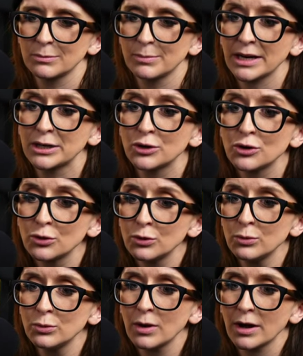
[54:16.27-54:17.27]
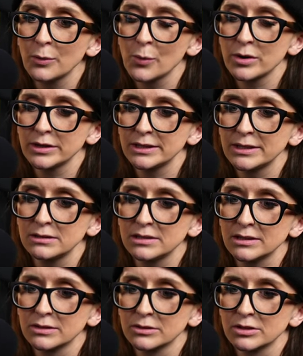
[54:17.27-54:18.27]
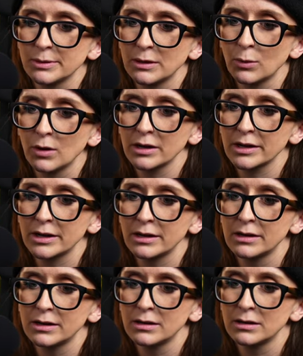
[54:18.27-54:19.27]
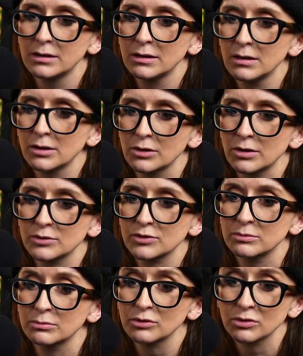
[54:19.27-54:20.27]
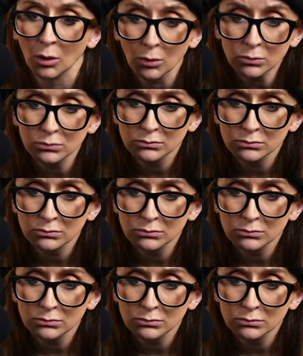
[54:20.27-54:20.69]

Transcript: But I knew I wanted the deer to be walking across some snow